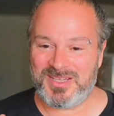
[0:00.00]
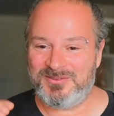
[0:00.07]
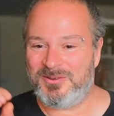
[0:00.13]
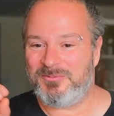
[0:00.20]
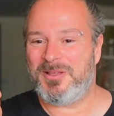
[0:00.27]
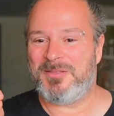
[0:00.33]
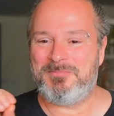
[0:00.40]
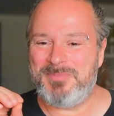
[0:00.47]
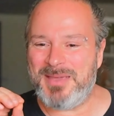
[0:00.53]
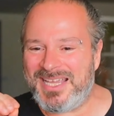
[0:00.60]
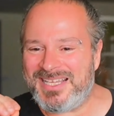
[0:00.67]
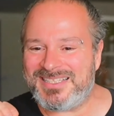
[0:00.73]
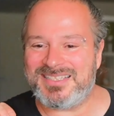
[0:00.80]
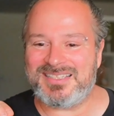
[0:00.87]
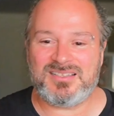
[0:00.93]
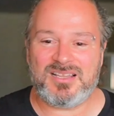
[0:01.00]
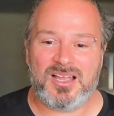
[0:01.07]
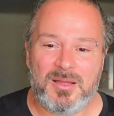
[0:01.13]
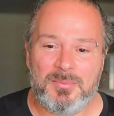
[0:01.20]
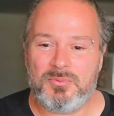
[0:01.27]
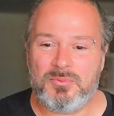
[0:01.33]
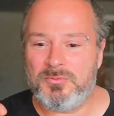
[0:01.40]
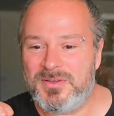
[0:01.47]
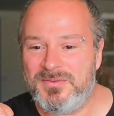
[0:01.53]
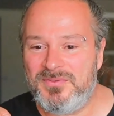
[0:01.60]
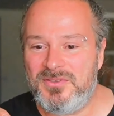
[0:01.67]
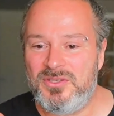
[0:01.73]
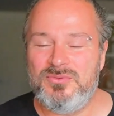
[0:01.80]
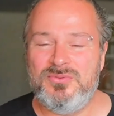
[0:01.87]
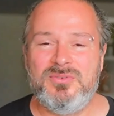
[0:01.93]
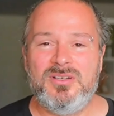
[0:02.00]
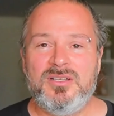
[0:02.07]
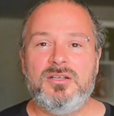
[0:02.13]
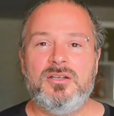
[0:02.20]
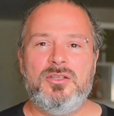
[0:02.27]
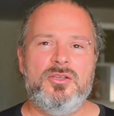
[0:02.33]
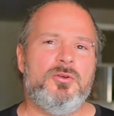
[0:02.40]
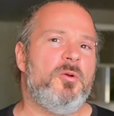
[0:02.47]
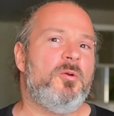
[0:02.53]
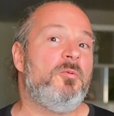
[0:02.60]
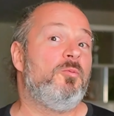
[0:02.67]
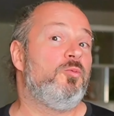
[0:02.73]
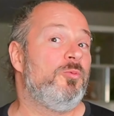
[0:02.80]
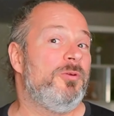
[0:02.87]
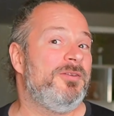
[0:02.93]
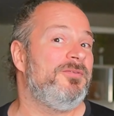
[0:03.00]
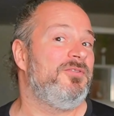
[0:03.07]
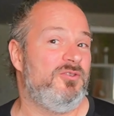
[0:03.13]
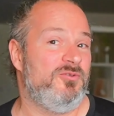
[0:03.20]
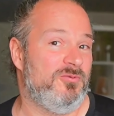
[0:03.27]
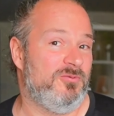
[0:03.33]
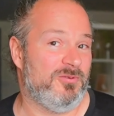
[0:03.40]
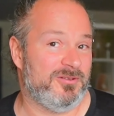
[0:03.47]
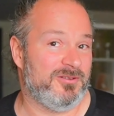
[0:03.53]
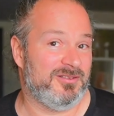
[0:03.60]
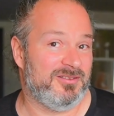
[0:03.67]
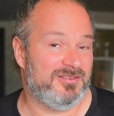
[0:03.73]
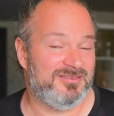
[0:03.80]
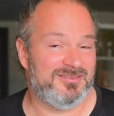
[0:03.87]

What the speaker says: the one best top review, you're a reviewer.